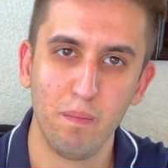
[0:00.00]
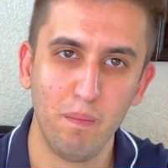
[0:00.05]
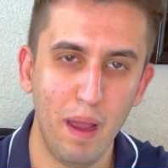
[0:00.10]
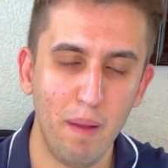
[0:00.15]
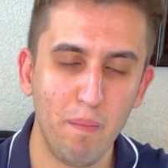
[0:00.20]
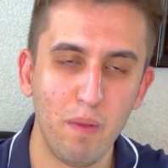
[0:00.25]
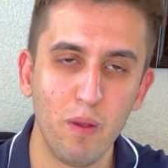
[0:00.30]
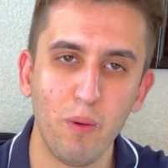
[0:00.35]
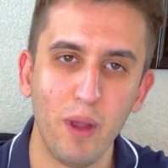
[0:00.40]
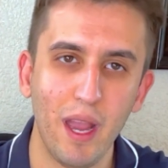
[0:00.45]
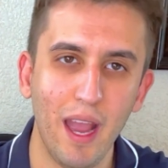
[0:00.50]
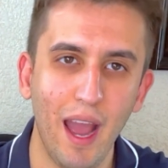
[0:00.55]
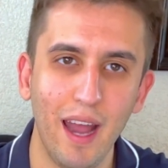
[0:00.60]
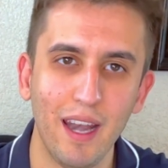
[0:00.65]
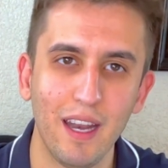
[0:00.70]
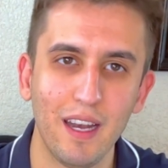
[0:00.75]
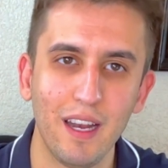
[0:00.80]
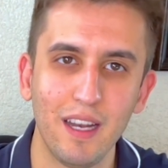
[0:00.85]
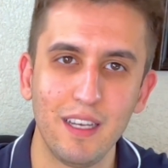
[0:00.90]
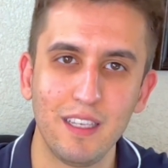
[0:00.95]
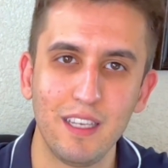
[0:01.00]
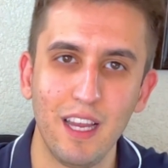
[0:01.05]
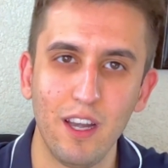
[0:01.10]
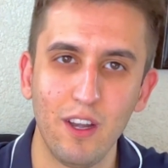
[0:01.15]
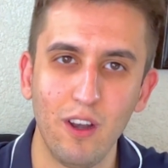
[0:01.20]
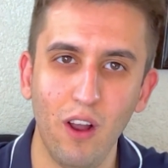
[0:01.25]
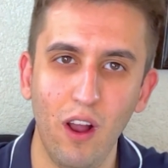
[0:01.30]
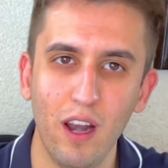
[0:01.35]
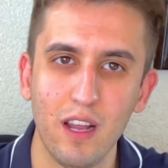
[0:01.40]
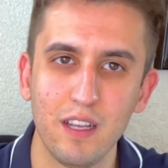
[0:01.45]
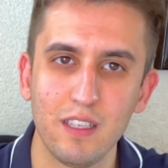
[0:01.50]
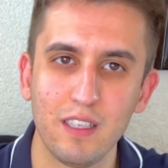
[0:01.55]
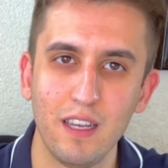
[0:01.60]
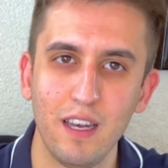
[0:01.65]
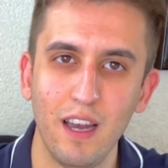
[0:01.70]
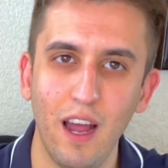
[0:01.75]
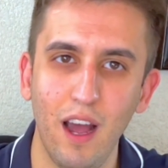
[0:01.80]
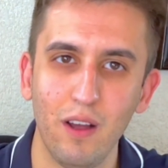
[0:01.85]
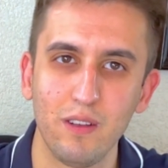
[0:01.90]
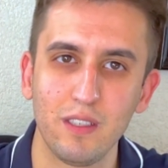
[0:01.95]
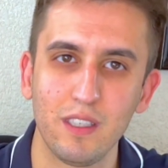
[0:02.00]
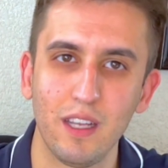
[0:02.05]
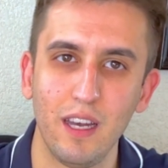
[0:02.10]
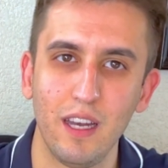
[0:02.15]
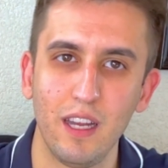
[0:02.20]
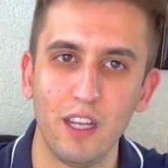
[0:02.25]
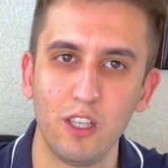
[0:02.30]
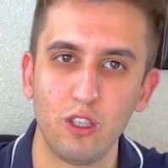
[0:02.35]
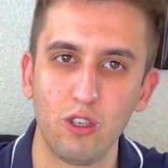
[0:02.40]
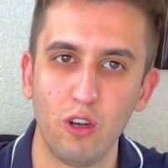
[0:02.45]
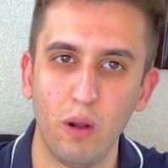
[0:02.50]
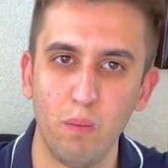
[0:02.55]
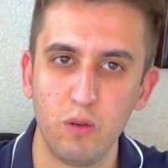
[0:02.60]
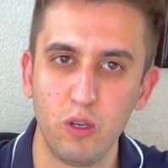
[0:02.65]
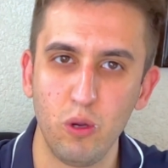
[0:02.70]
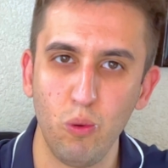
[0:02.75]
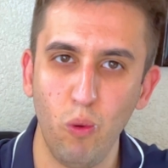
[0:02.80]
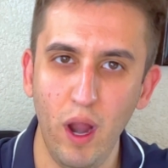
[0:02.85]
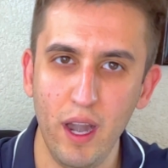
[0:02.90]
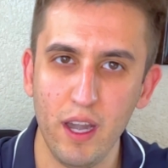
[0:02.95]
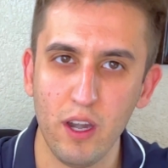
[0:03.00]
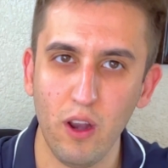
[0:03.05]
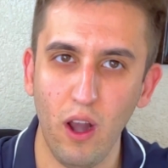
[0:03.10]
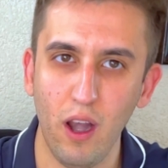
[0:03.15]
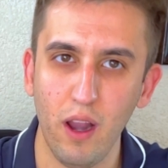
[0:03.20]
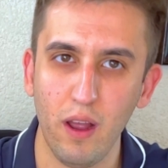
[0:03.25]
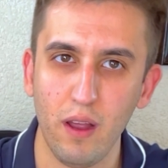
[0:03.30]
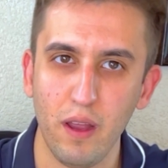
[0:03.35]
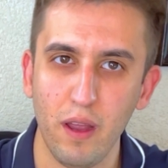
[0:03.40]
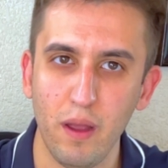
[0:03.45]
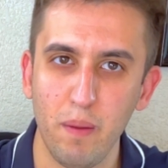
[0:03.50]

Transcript: Maybe we had it at $10 and now suddenly it's dropped to $1